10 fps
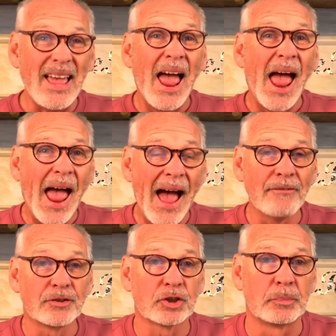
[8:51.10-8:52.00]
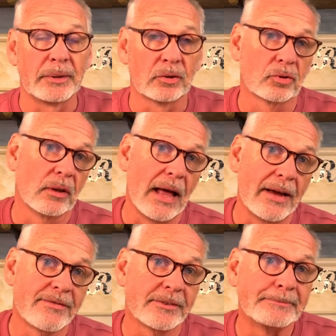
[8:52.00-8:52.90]
have spiritual
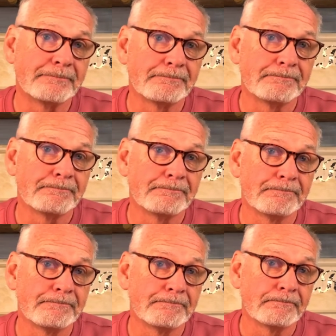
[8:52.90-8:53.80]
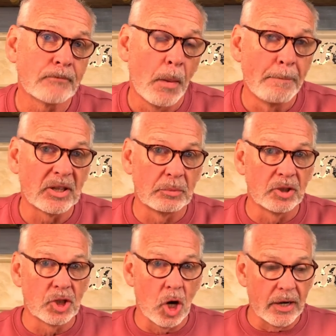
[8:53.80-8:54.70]
life, but the
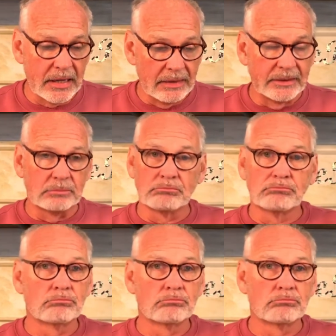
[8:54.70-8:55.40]
majority of it,